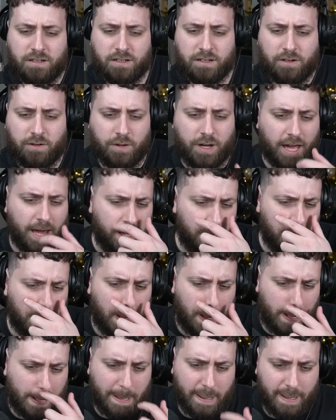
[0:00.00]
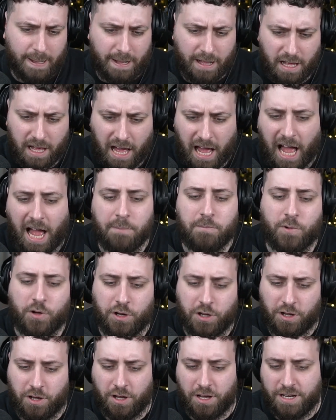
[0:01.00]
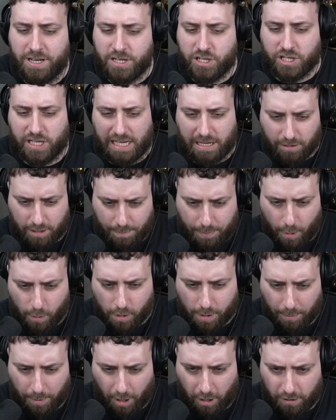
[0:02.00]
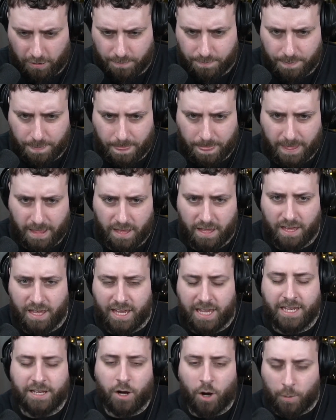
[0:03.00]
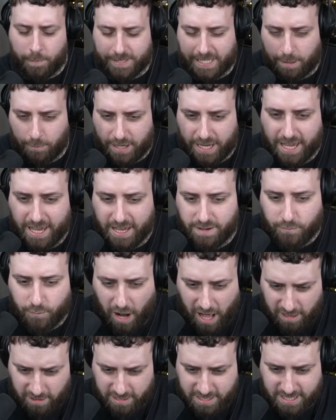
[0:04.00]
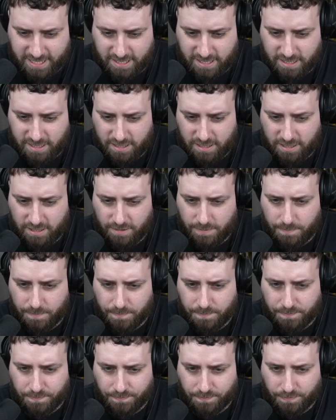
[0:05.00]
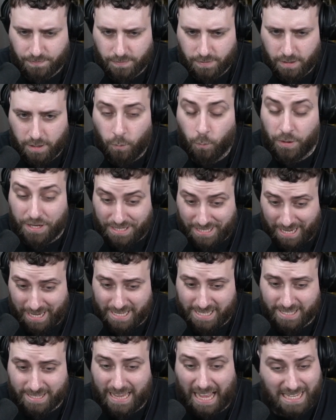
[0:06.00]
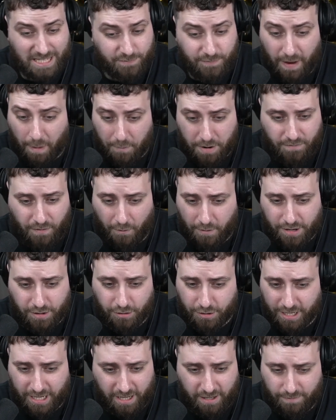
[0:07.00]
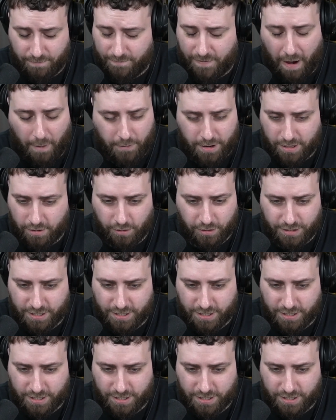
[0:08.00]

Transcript: Okay. I'm gonna Pokeball in hopes that we hit Ralts. We did. That's very, very good here. Very good.